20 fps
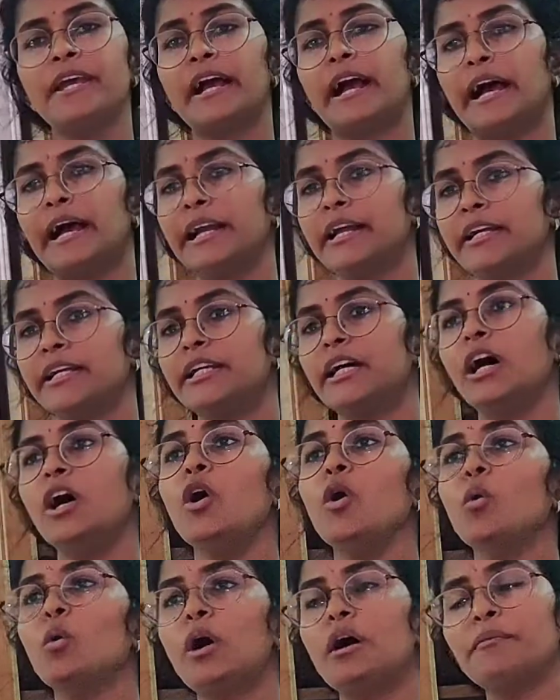And
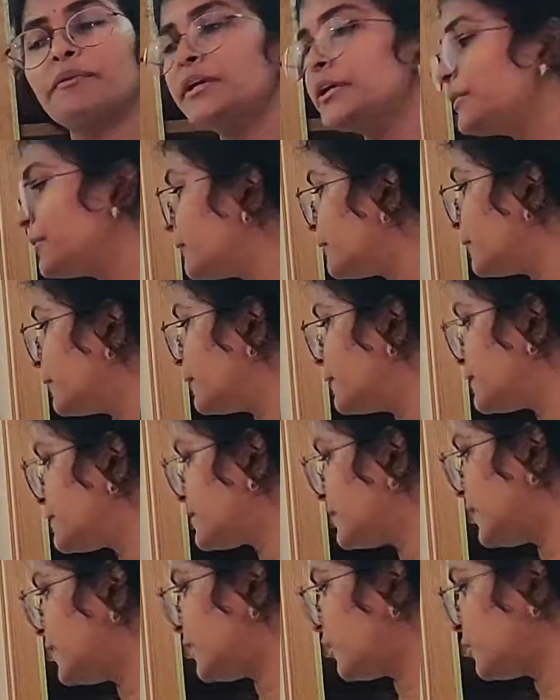how do you do is
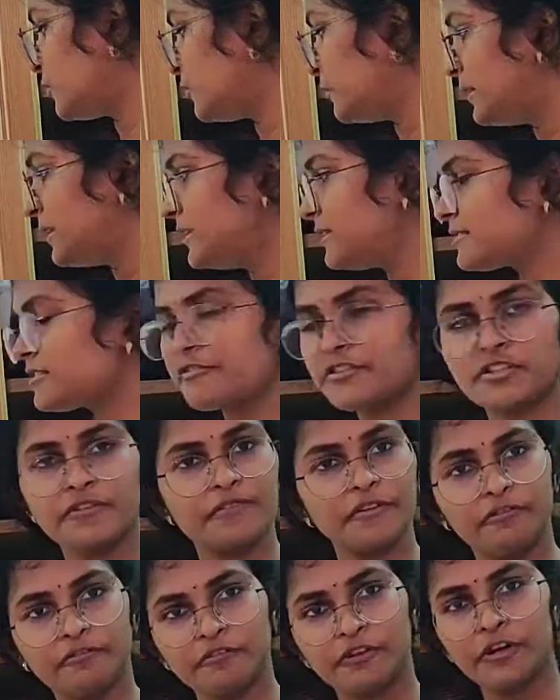that on the medial surface of
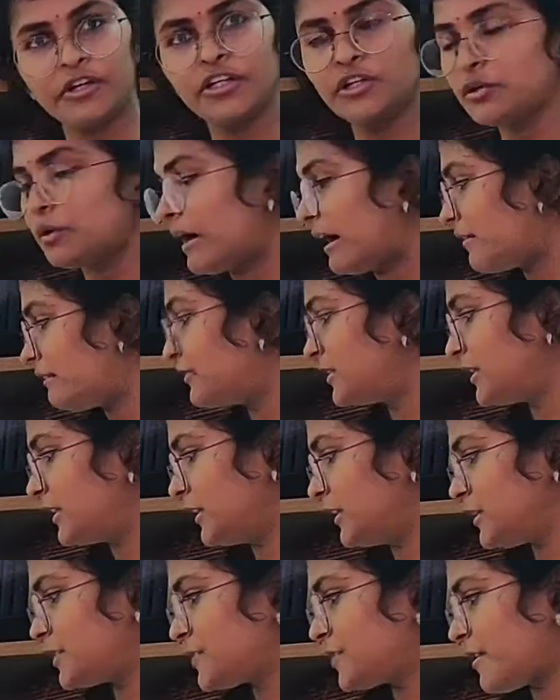the foot you have the
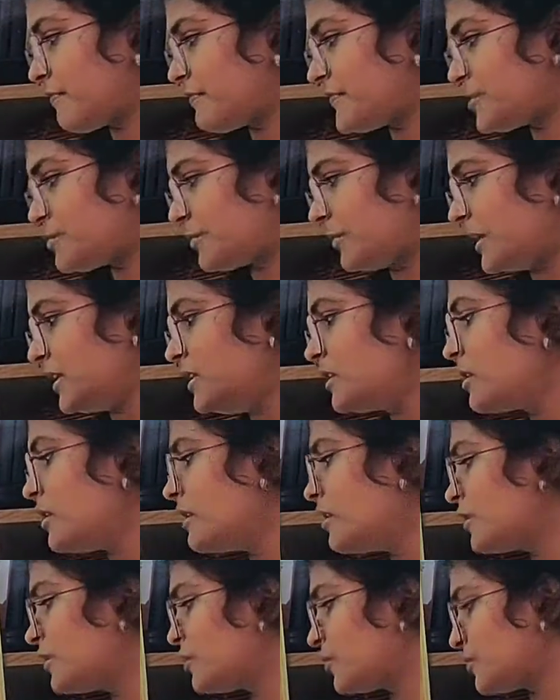greater saphenous vein
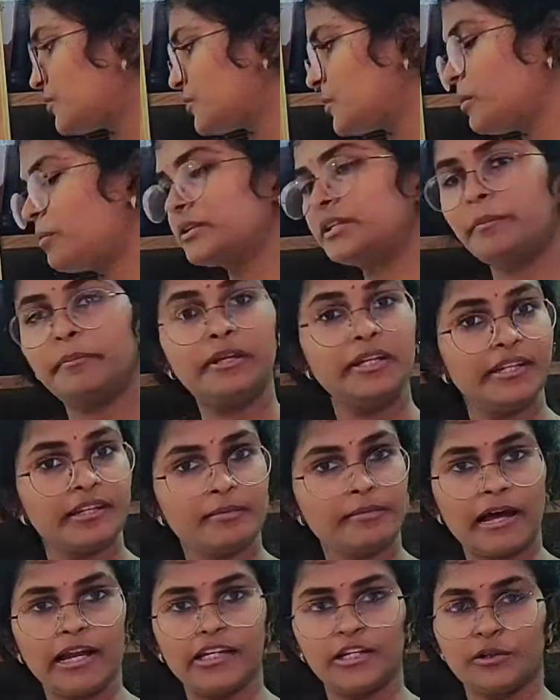crossing over the medial
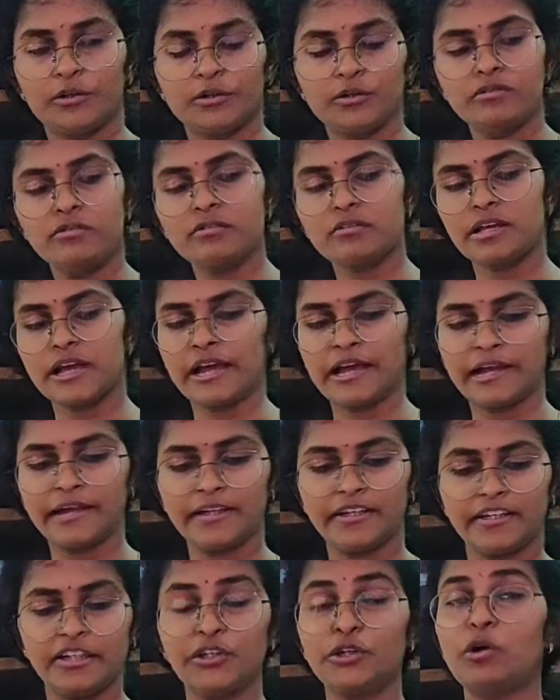malleolus,
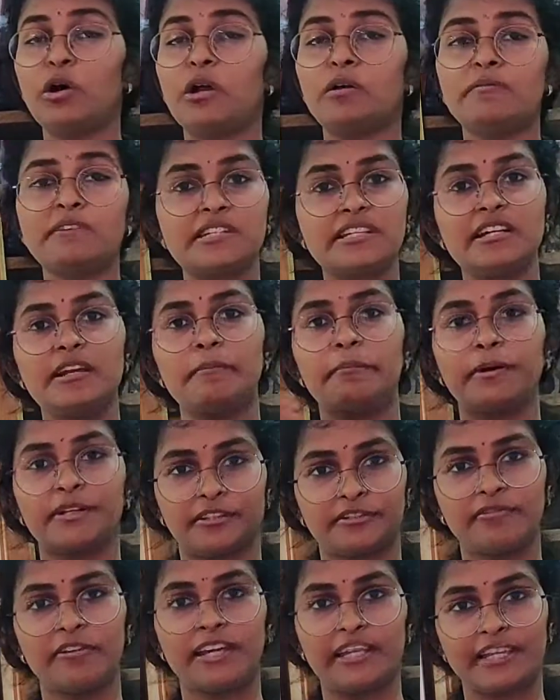and you always need a
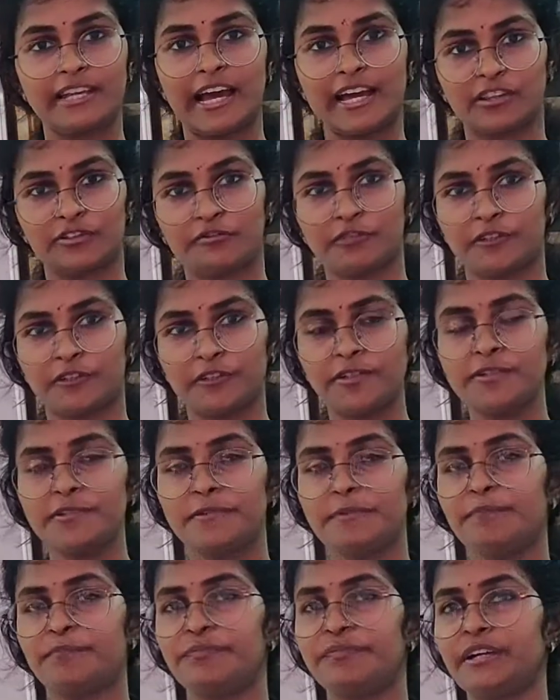butterfly cath for this.